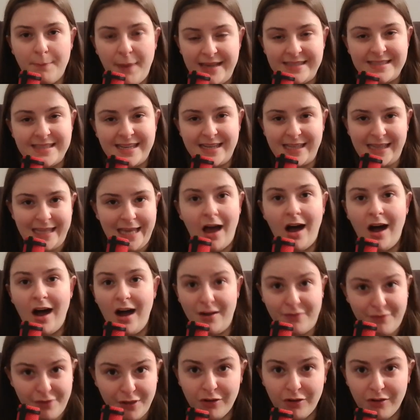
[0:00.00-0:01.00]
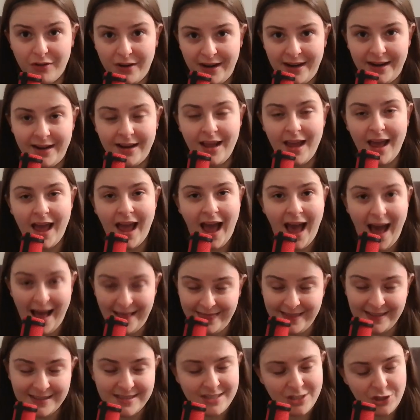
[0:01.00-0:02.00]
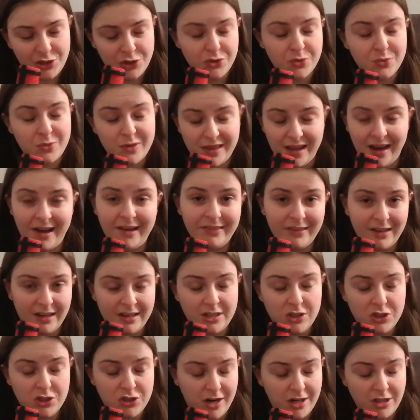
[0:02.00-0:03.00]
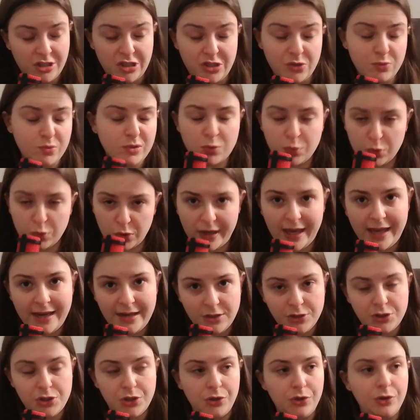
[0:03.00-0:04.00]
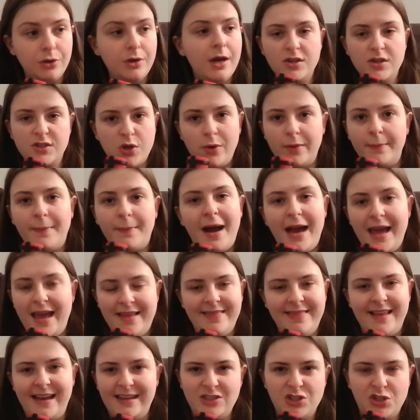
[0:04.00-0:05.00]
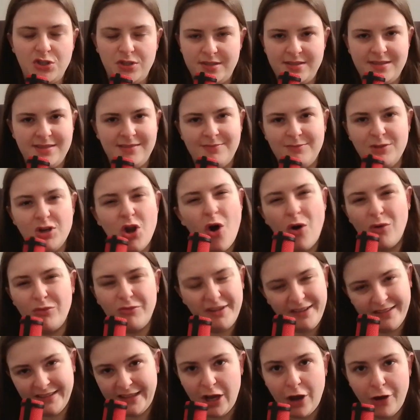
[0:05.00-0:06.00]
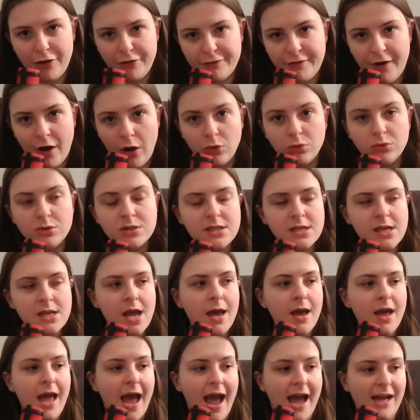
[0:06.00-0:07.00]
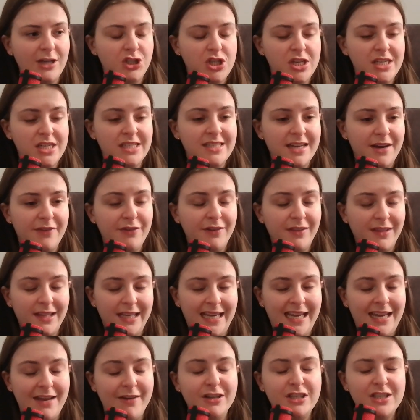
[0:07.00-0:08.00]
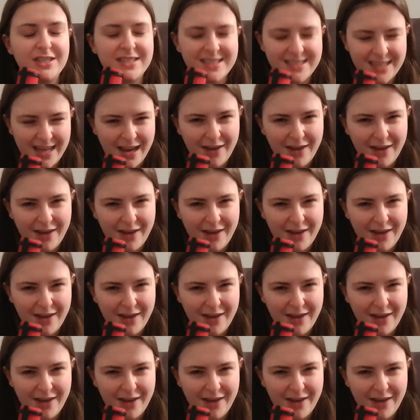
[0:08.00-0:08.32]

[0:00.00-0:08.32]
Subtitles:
basically half the grid had this issue with the unlucky strategy, which we'll get into. So in my head, that's just not really her fault. And she definitely